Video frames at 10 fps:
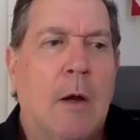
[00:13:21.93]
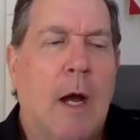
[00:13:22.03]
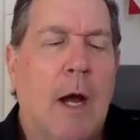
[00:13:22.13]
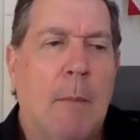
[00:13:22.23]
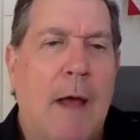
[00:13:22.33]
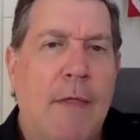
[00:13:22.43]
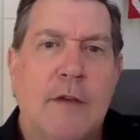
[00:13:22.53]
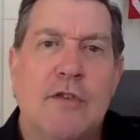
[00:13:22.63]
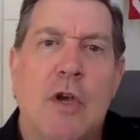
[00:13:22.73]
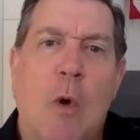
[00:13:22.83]
I think
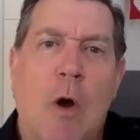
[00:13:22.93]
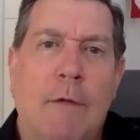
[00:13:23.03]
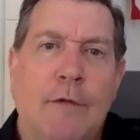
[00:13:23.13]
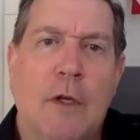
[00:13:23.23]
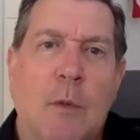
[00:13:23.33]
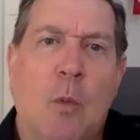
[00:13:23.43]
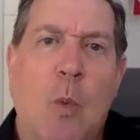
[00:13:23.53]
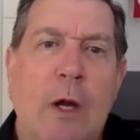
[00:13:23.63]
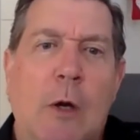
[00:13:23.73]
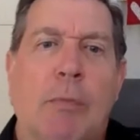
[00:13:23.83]
so often
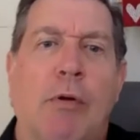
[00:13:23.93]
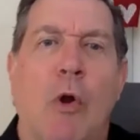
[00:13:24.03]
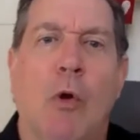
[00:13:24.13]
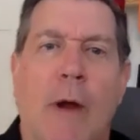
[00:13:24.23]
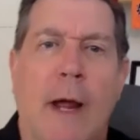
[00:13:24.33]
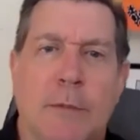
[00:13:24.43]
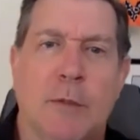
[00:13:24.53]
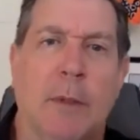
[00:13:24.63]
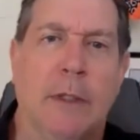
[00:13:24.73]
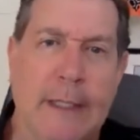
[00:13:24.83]
we are programmed to
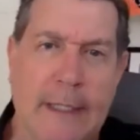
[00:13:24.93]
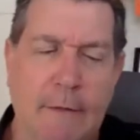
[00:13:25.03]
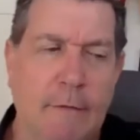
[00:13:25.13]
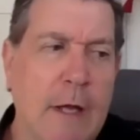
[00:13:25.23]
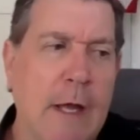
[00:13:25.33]
believe